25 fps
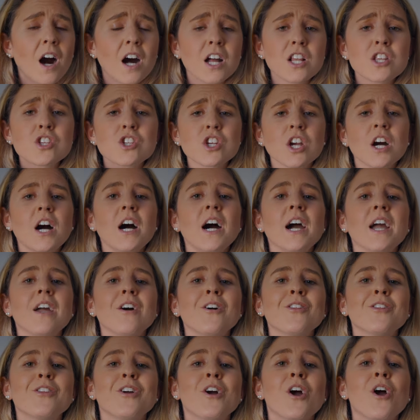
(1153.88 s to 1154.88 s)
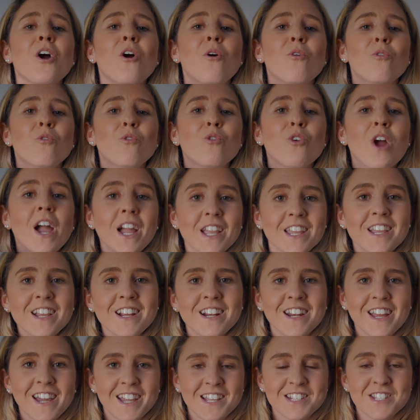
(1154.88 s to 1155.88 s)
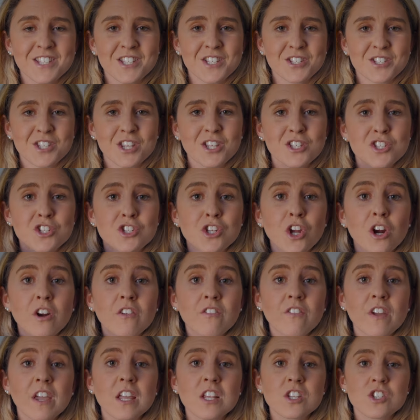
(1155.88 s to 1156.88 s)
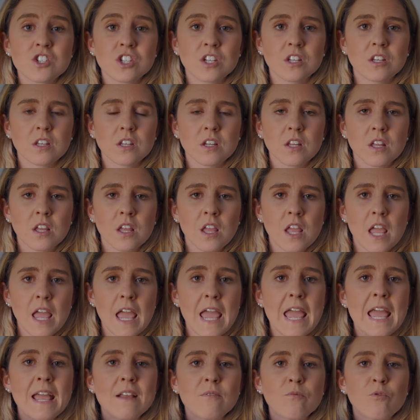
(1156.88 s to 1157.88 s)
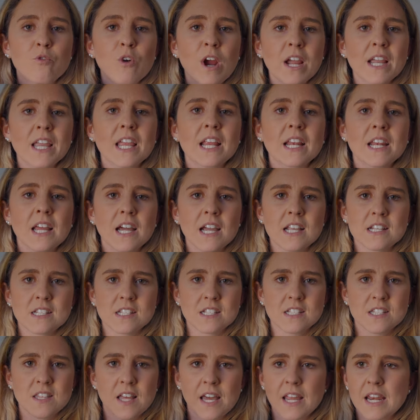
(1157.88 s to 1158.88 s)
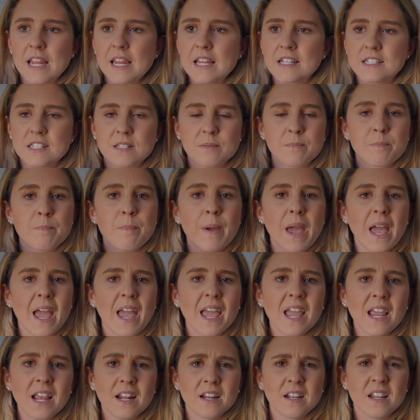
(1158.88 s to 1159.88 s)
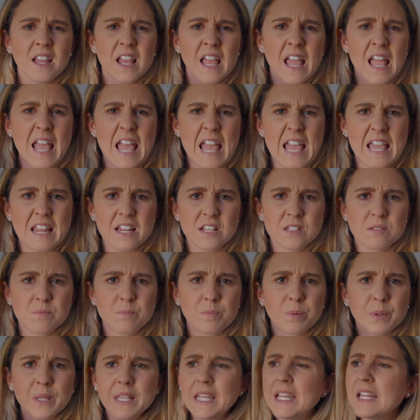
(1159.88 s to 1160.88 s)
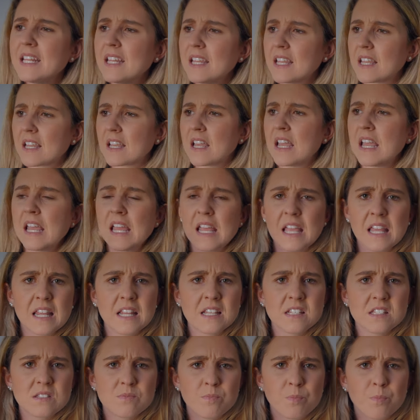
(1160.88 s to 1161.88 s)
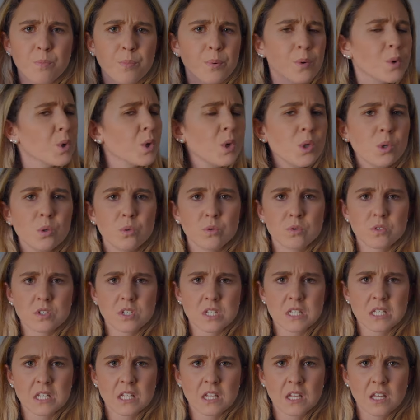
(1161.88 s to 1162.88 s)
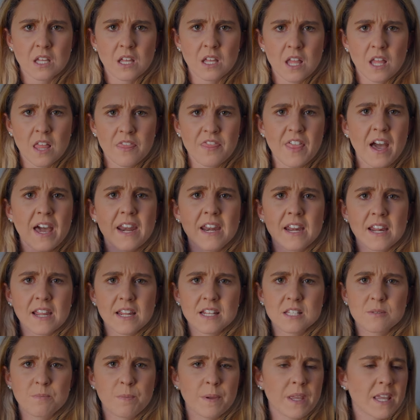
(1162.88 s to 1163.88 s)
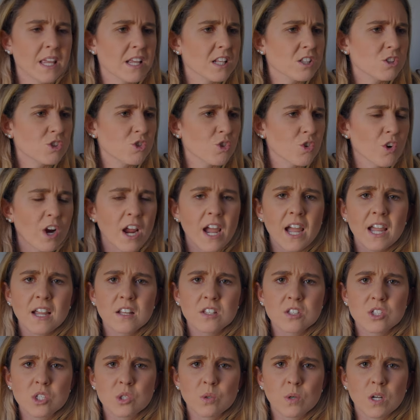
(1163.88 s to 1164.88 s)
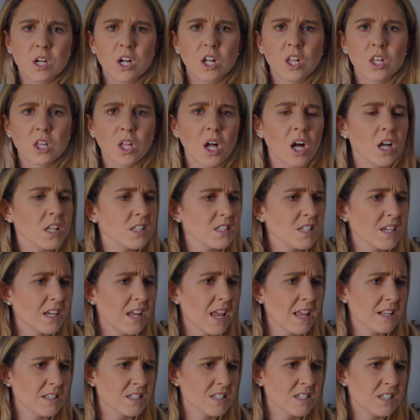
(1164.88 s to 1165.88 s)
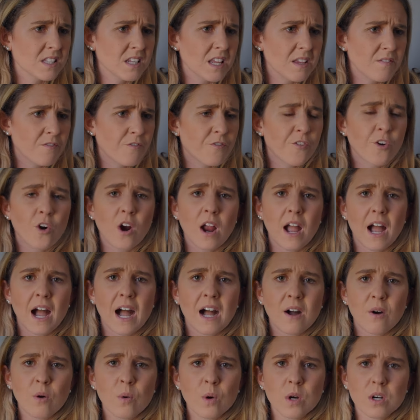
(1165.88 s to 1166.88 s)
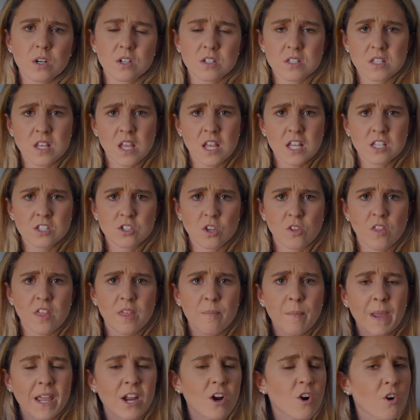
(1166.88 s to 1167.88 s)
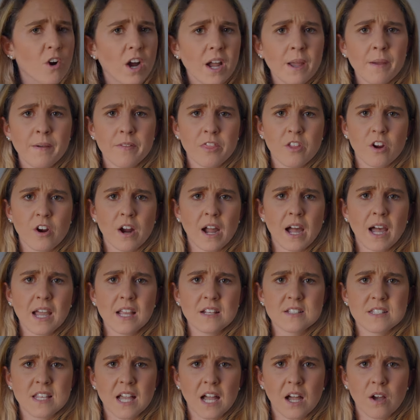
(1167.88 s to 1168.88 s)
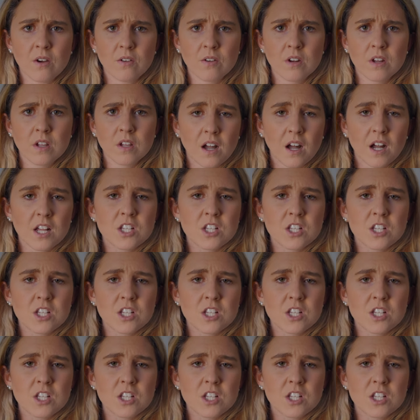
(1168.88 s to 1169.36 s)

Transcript: A child recognizes starvation. It recognizes that it is in pain, it is bleeding, it is bruised, that is being dragged to a closet for hours so they may cry their eyes out.